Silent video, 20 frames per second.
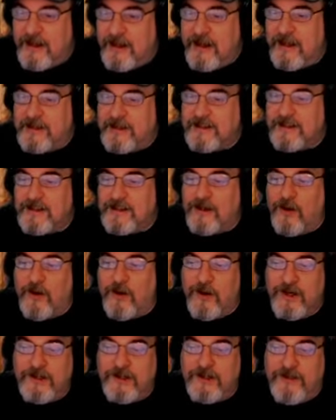and
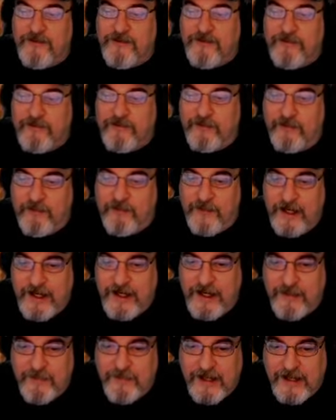scores of
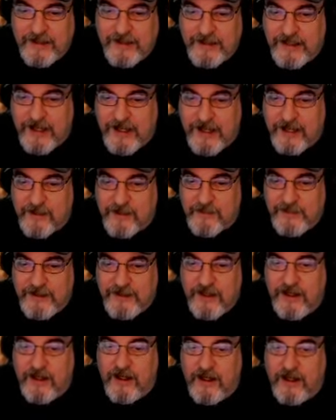mighty magic items,
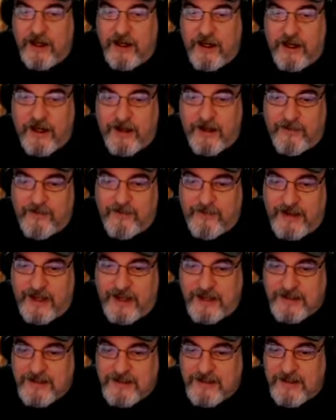
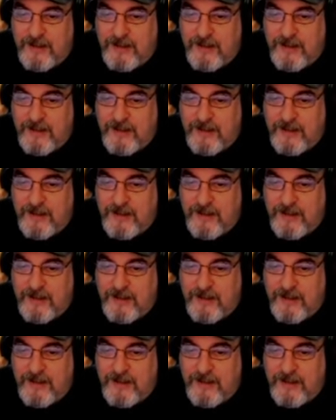artifacts,